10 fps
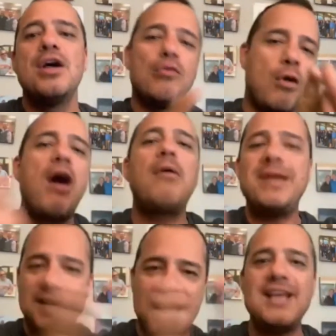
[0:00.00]
Well, how
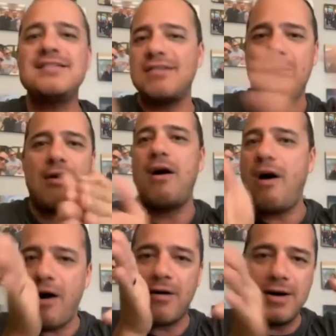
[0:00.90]
many days
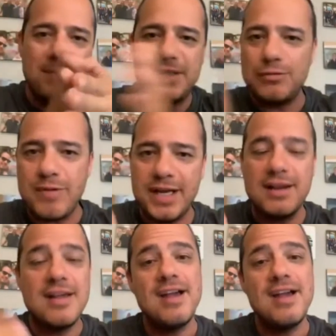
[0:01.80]
are in between?